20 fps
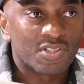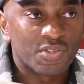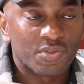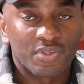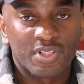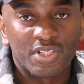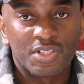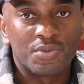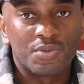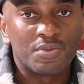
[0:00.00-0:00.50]
So
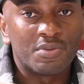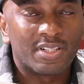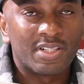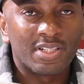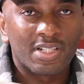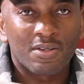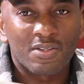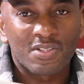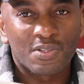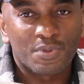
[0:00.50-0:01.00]
I
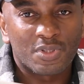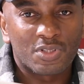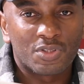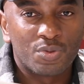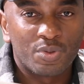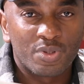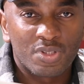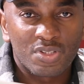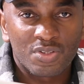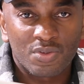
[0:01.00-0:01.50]
think I was about
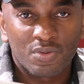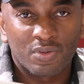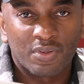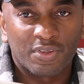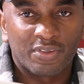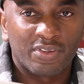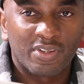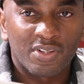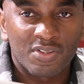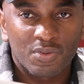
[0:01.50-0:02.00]
2 years old or
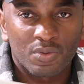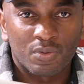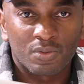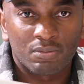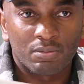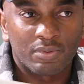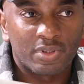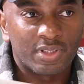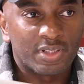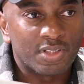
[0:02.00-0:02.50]
3 years
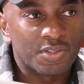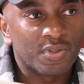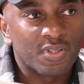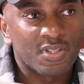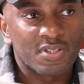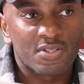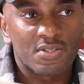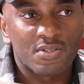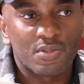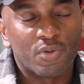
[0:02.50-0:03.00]
old when they took
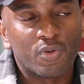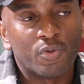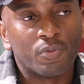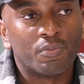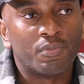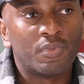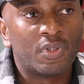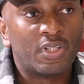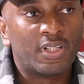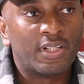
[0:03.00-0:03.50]
us
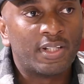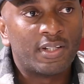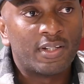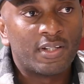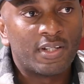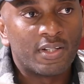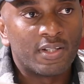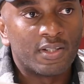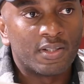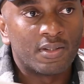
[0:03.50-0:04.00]
home,
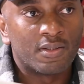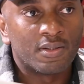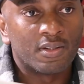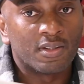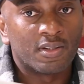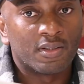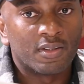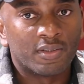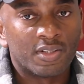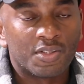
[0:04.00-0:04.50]
and
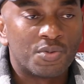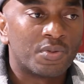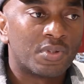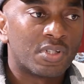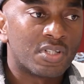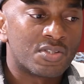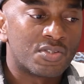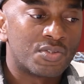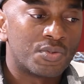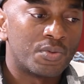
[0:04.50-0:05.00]
they took
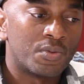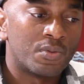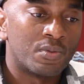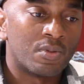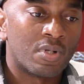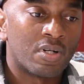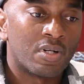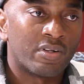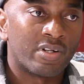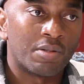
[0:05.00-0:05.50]
us
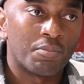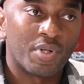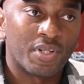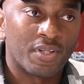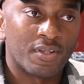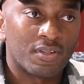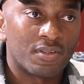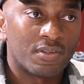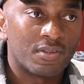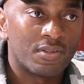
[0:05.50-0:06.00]
to our grandmother.